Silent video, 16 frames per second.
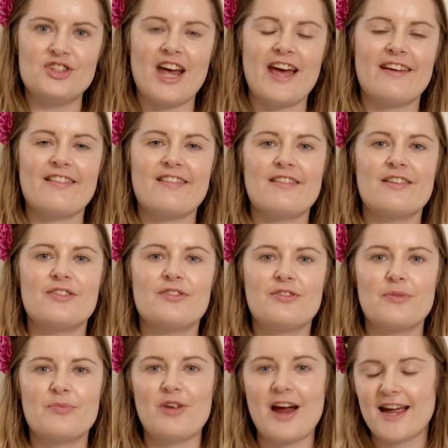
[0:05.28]
Jackson
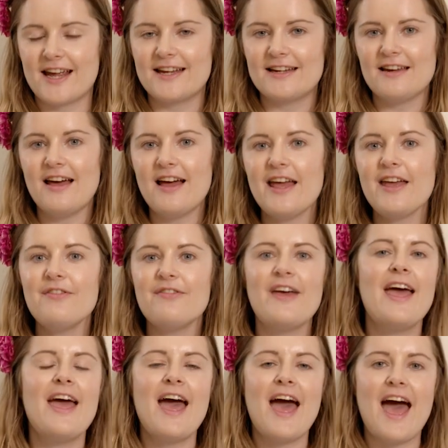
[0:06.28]
from Ragged Life,
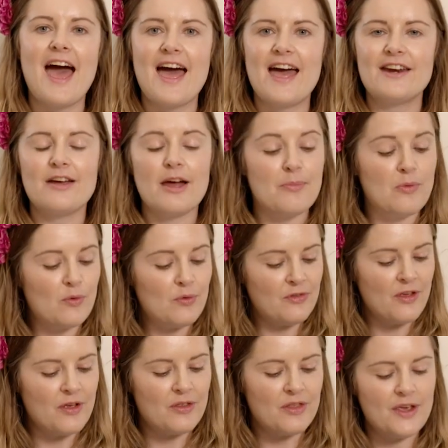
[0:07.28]
and I'm
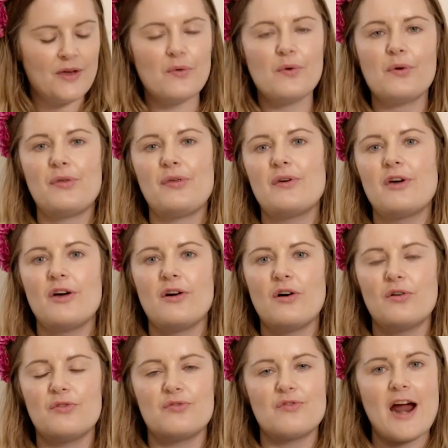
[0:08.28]
also the author
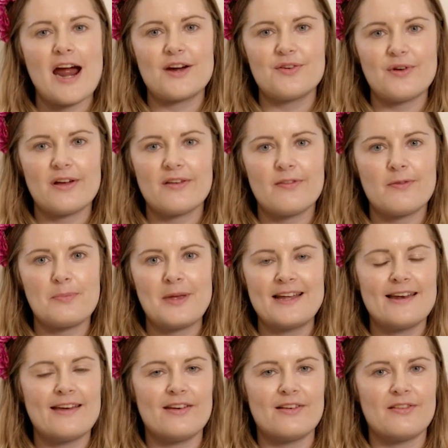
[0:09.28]
of Rag Rugs,
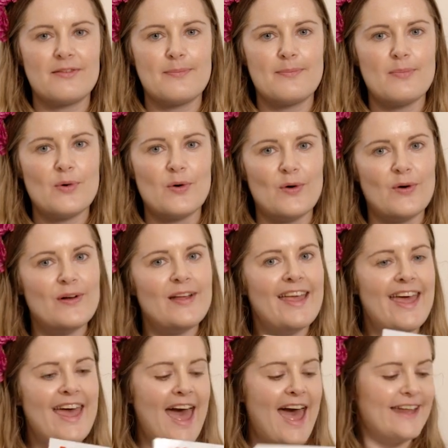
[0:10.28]
Pillows and More.
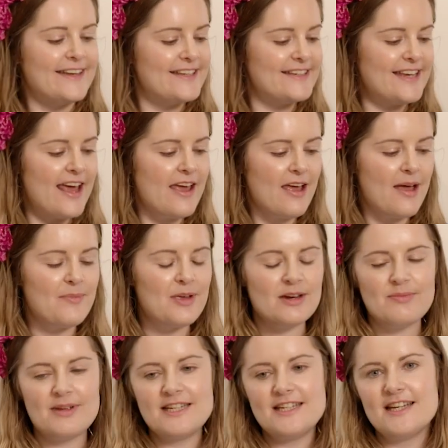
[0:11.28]
And today I'm going
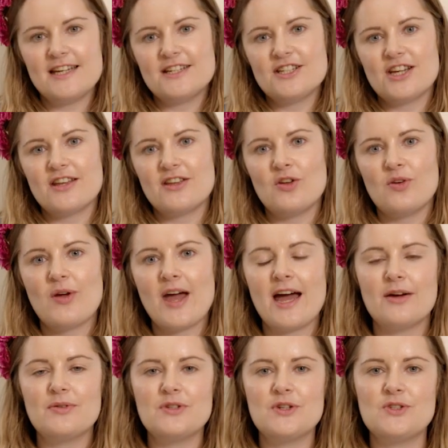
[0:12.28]
to be teaching you
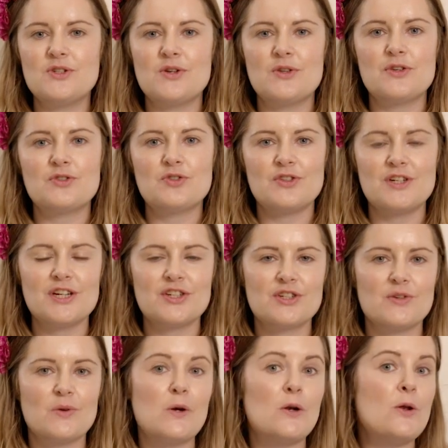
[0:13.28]
how to do the
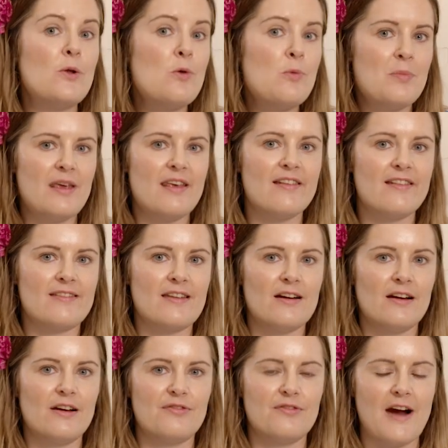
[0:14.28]
traditional loopy
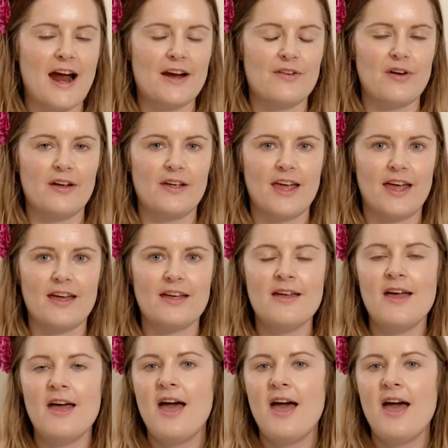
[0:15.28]
style of rag rugging,